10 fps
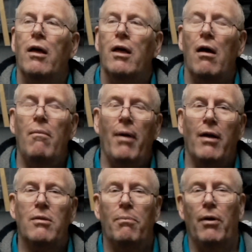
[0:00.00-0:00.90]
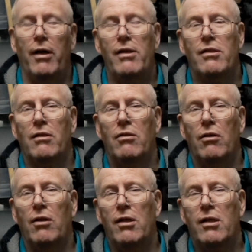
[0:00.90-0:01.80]
Going back to pulleys and
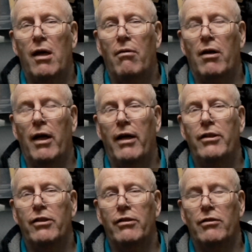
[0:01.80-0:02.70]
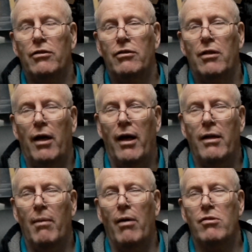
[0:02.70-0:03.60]
doing these calculations and the
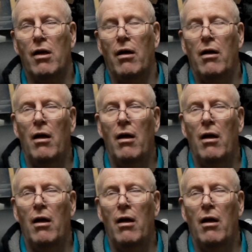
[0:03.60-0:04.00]
motor,